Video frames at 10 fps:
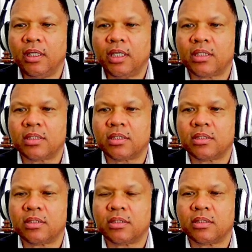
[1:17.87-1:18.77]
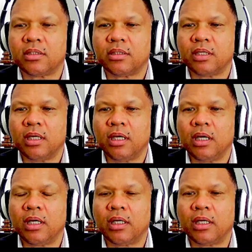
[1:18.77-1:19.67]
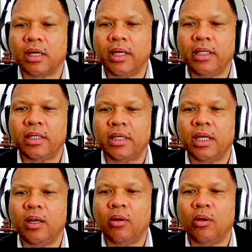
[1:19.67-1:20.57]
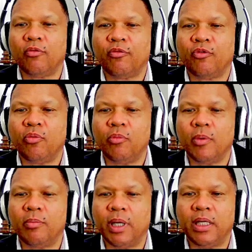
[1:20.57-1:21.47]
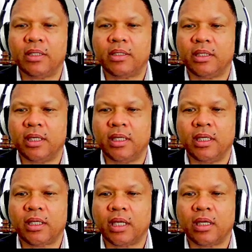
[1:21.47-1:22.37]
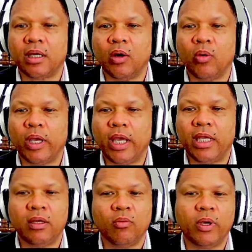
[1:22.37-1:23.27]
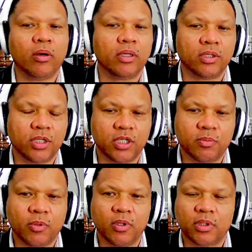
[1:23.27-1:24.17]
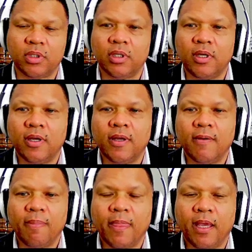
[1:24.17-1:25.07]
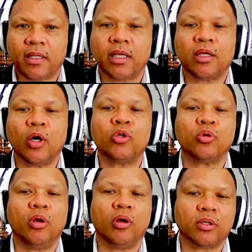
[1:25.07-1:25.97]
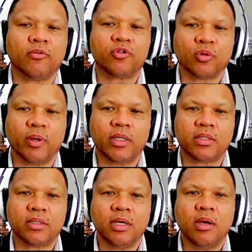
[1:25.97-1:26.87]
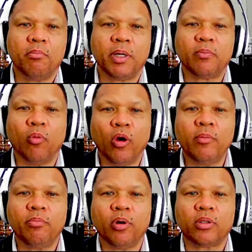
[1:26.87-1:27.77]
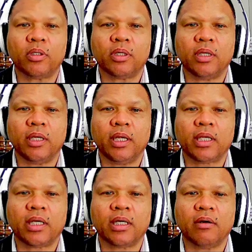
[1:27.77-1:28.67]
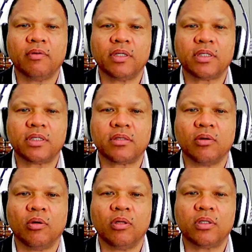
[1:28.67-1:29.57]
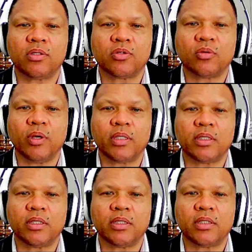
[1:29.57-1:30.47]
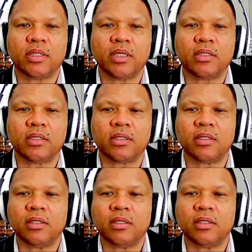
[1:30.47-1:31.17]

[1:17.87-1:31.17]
There's a great deal of mobility, and it can go anywhere on the chessboard. It can go to a lot of squares. But more importantly, it covers all the squares in the center.